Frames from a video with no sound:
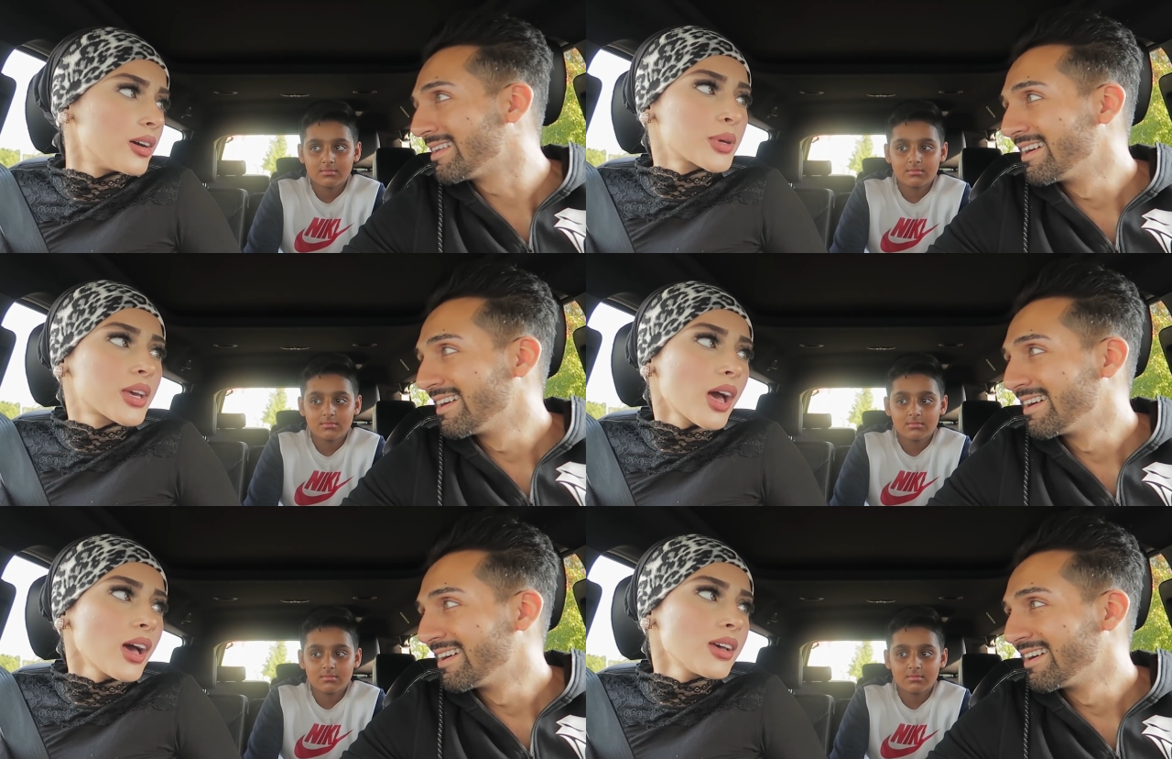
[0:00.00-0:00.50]
Speaker 1: Now.
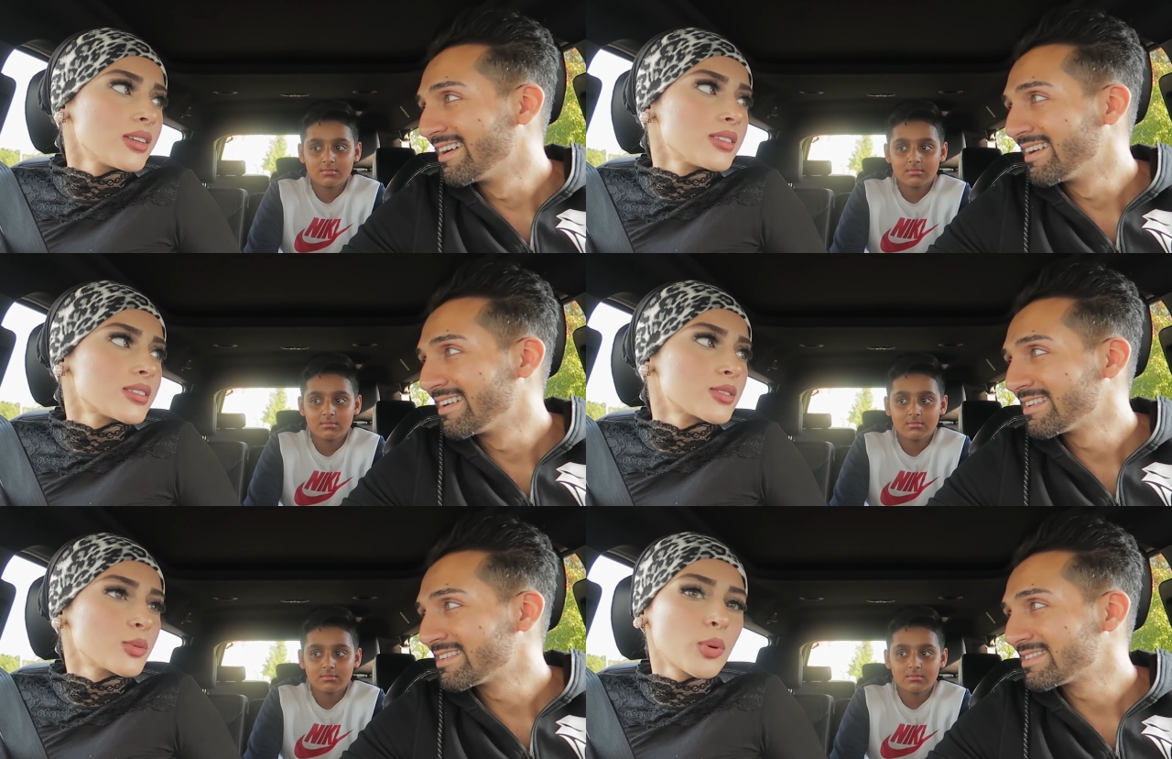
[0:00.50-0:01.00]

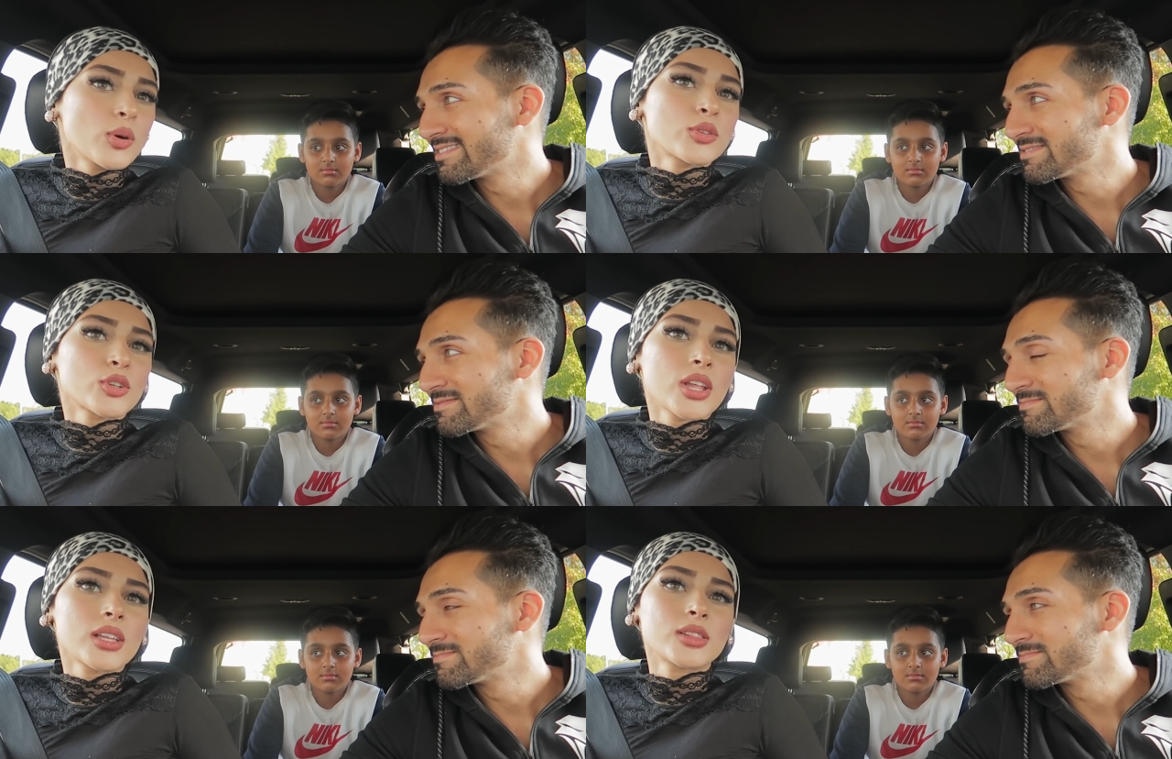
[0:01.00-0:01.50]
Because you both
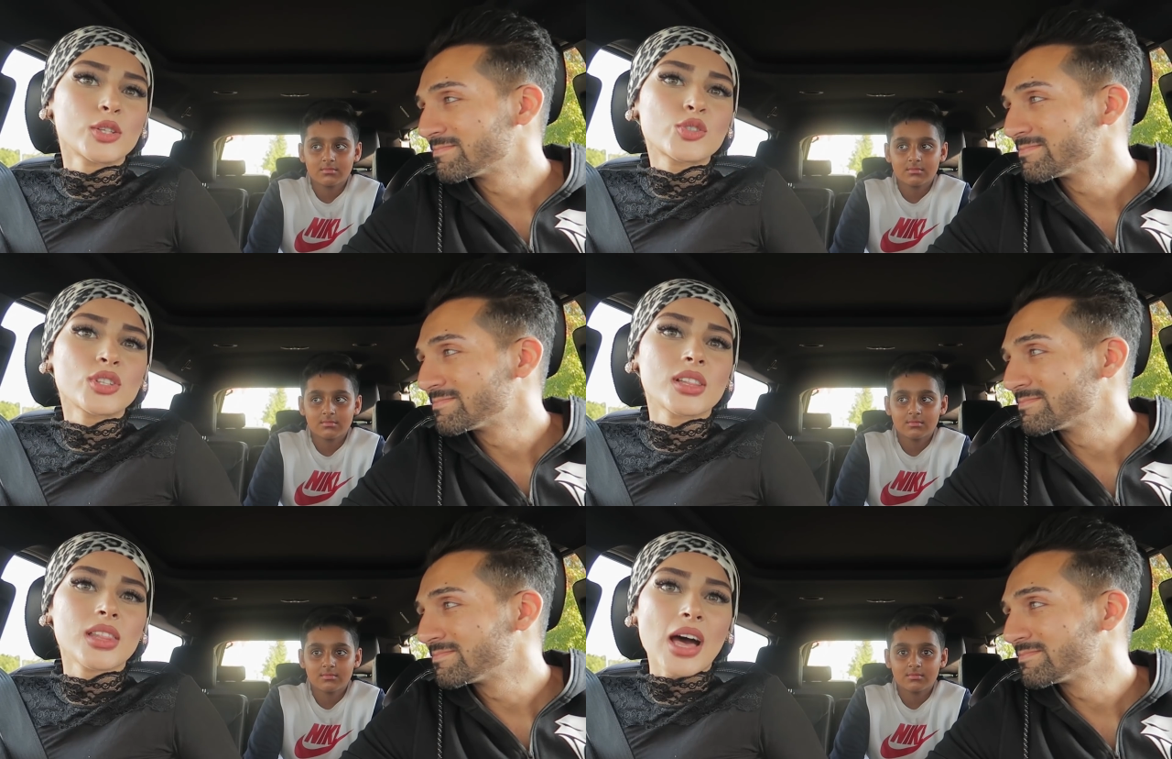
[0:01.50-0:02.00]
are like
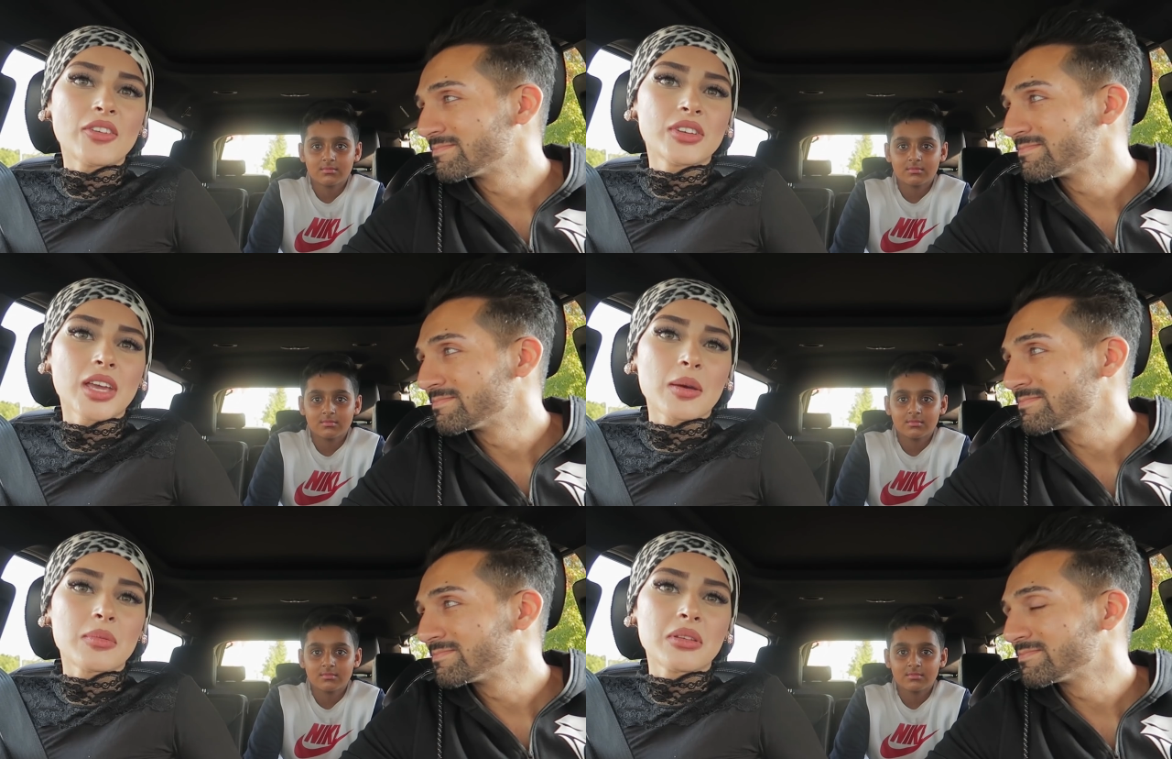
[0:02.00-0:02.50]
literally
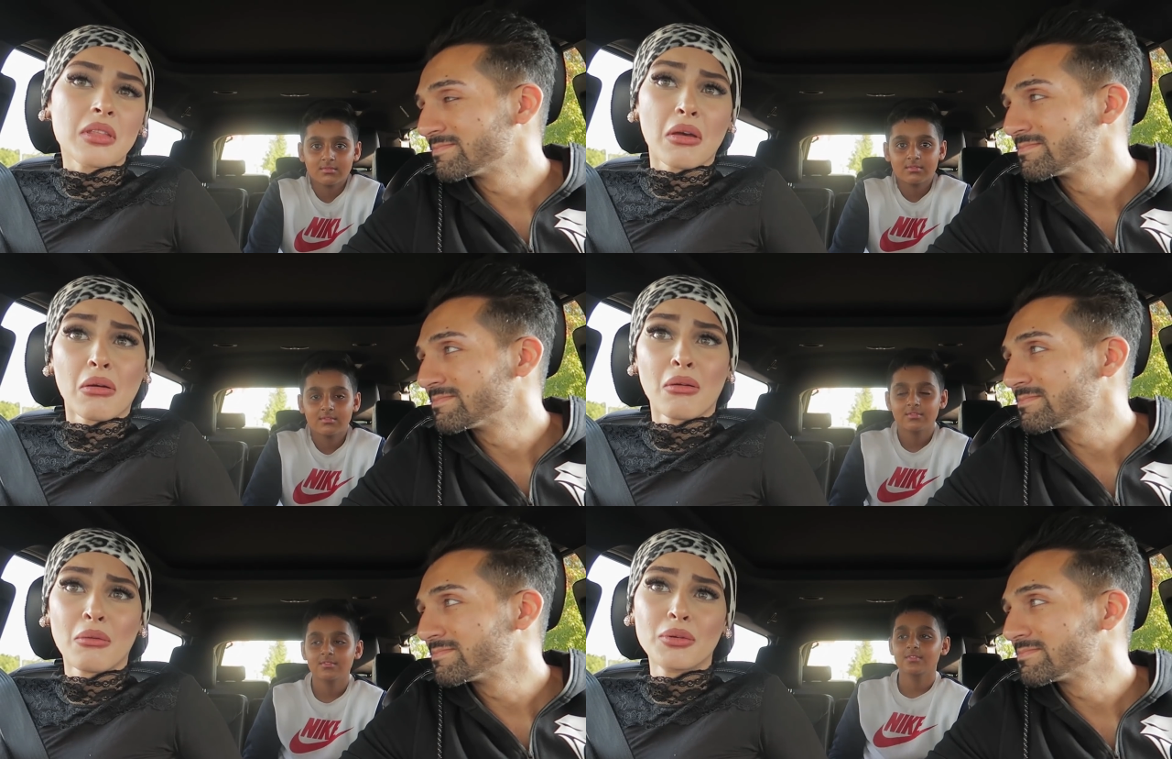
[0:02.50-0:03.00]
laughing at me like, oh,